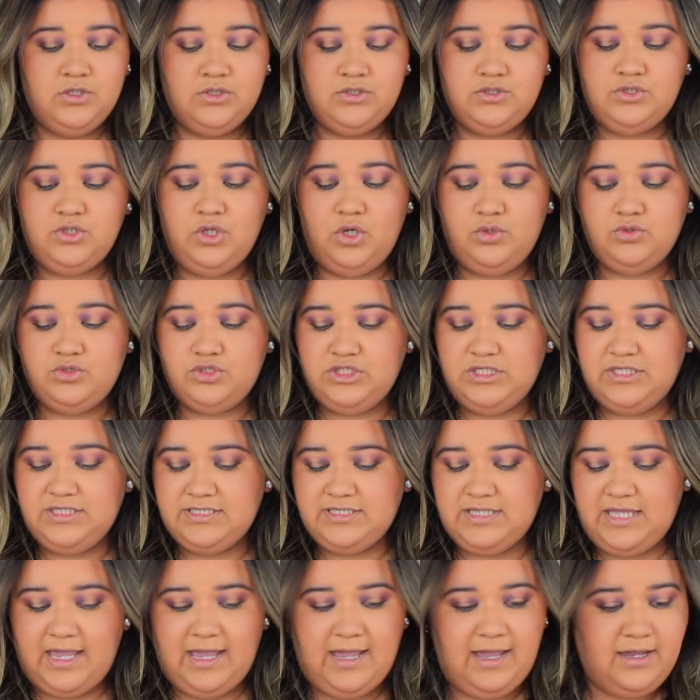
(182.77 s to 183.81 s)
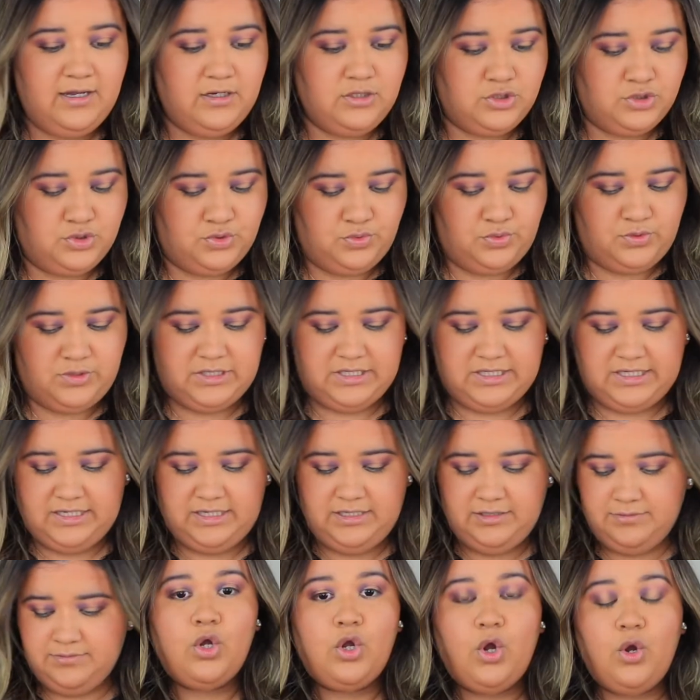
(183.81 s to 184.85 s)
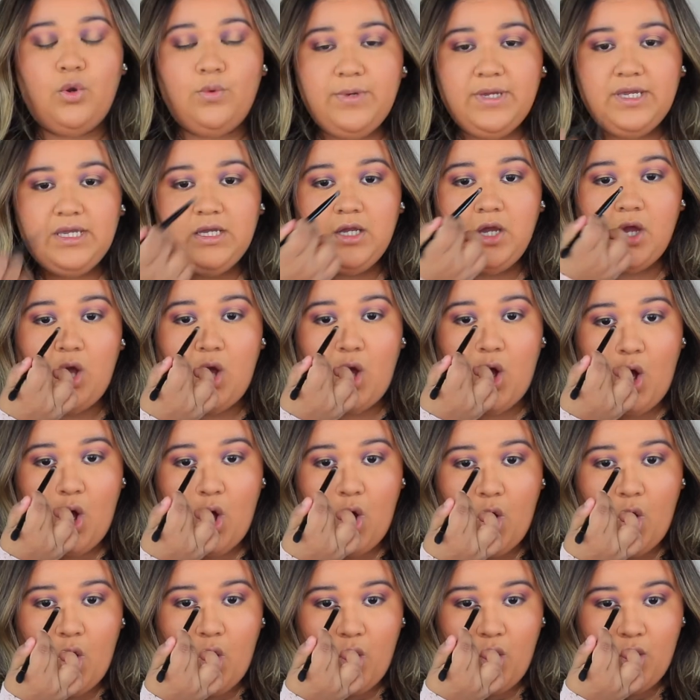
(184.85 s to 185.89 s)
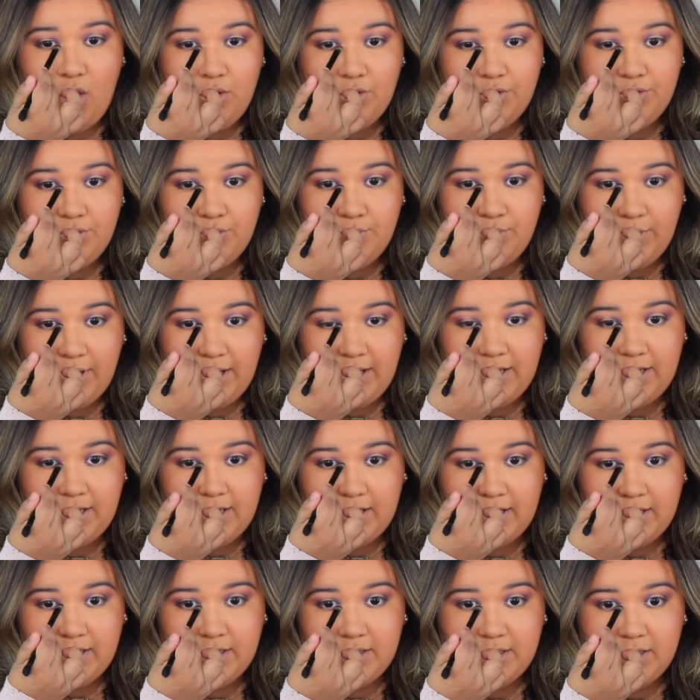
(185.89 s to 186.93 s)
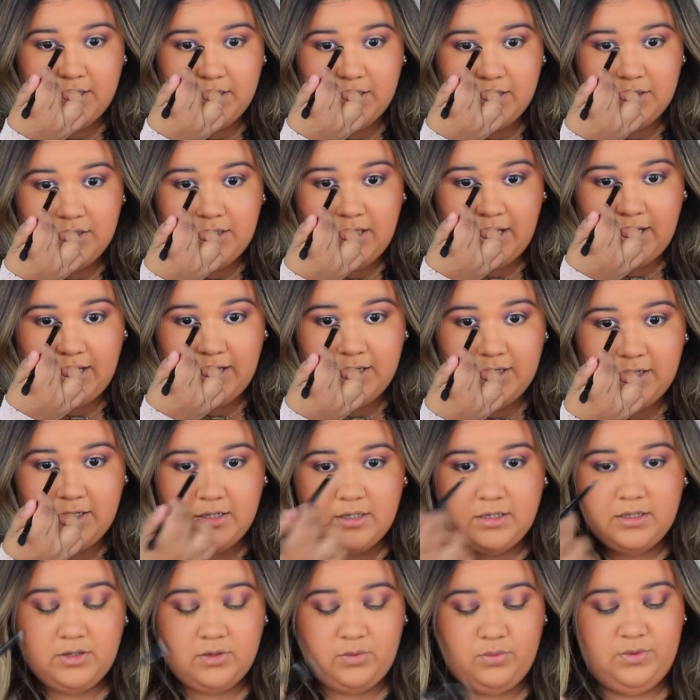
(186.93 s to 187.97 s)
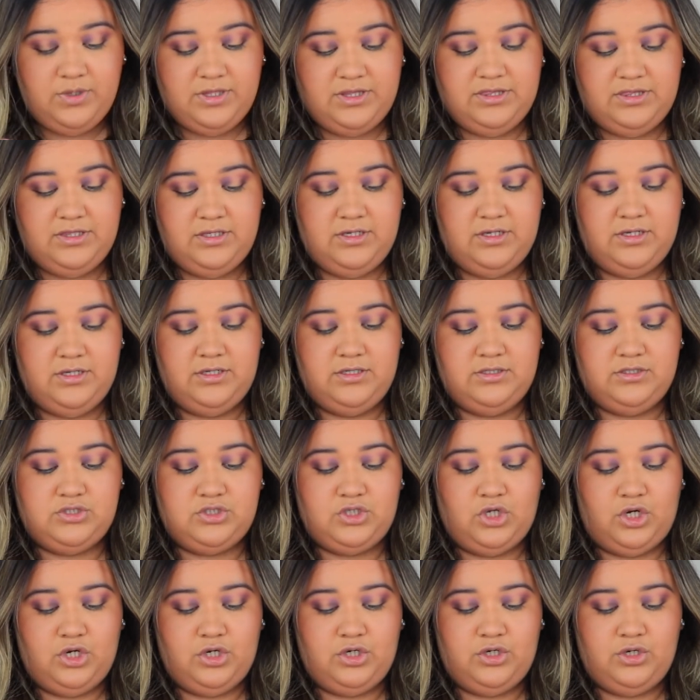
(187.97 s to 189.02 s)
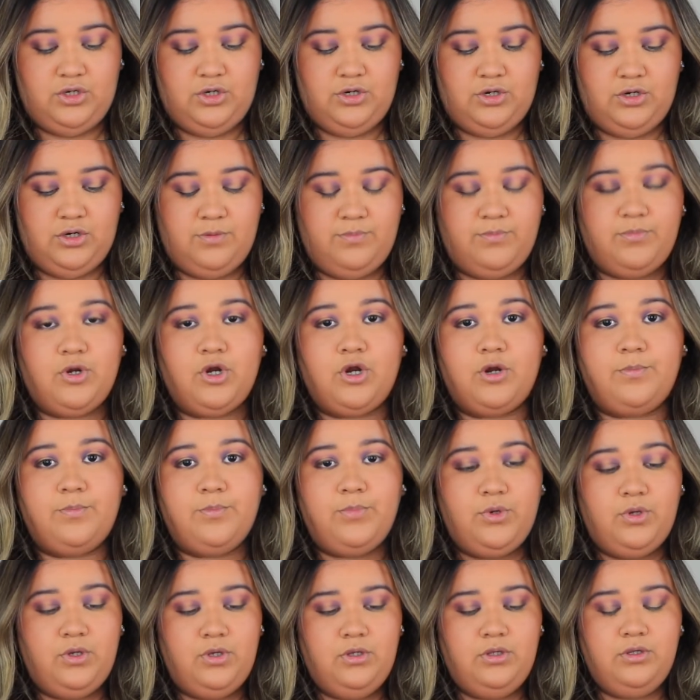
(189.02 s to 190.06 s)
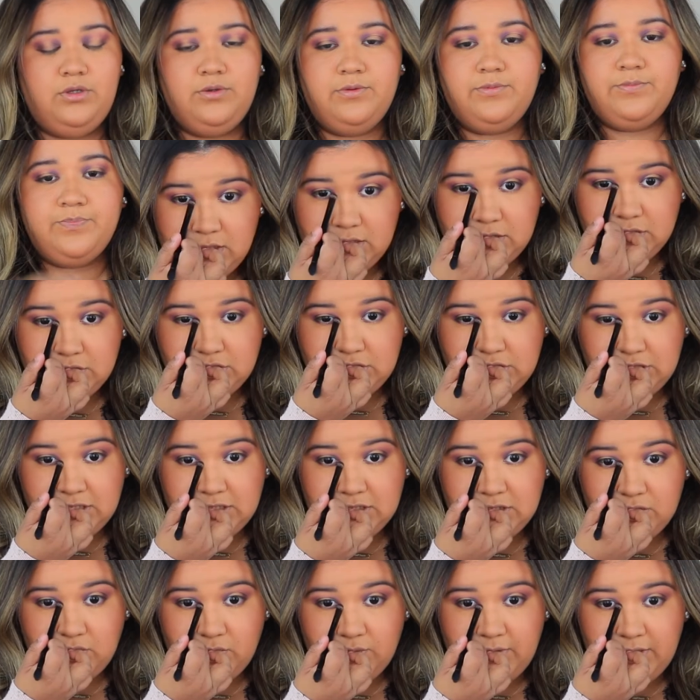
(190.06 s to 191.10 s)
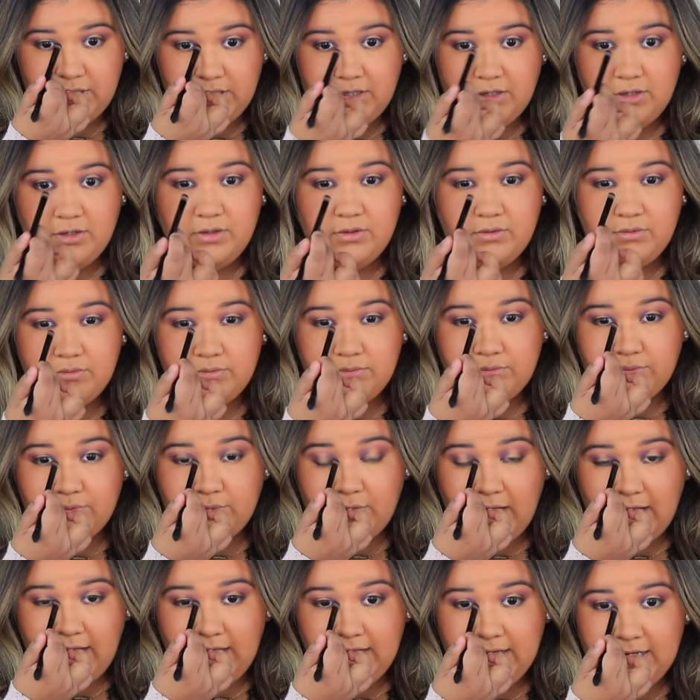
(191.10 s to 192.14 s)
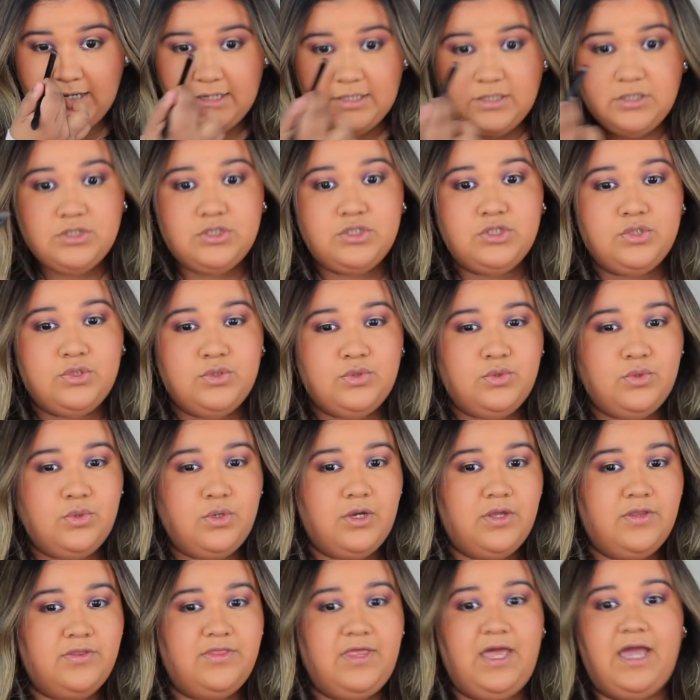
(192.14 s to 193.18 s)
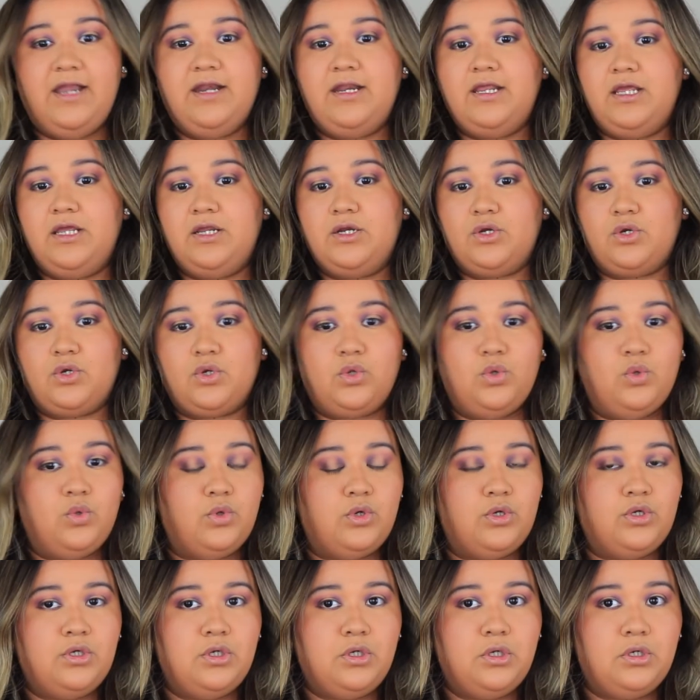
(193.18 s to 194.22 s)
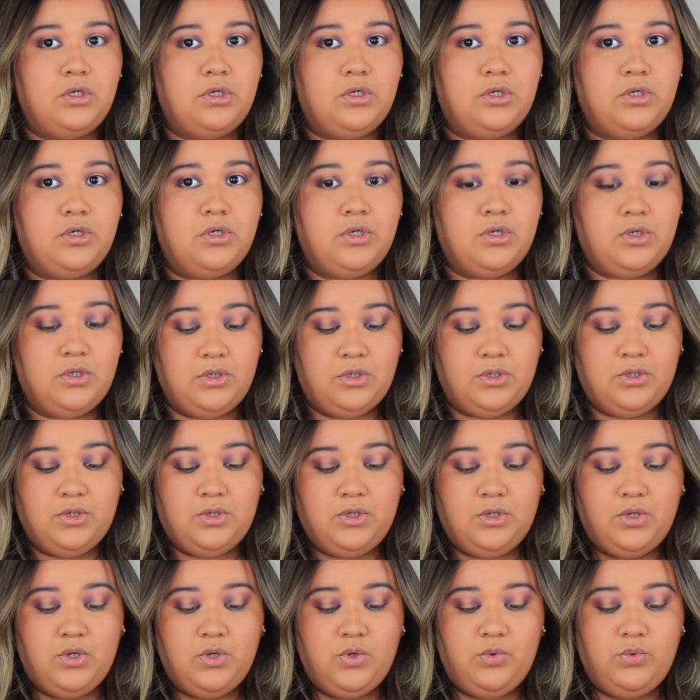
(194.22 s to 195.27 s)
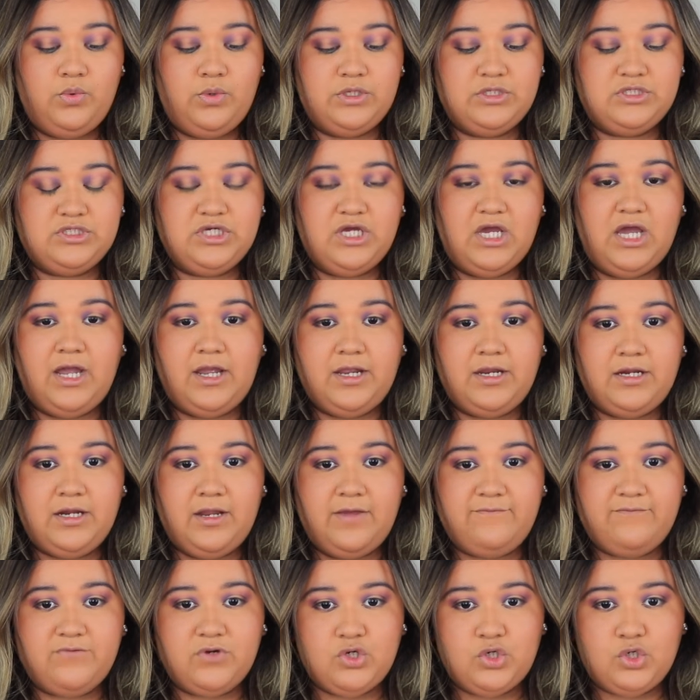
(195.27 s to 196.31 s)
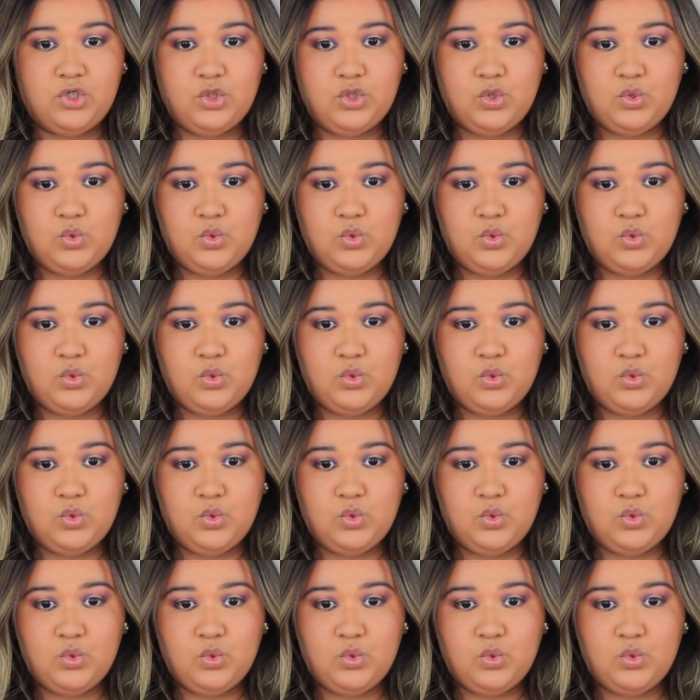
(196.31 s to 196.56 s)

So she's actually going all the way in, like with the darker purple, she is going right into that inner corner, which I never do.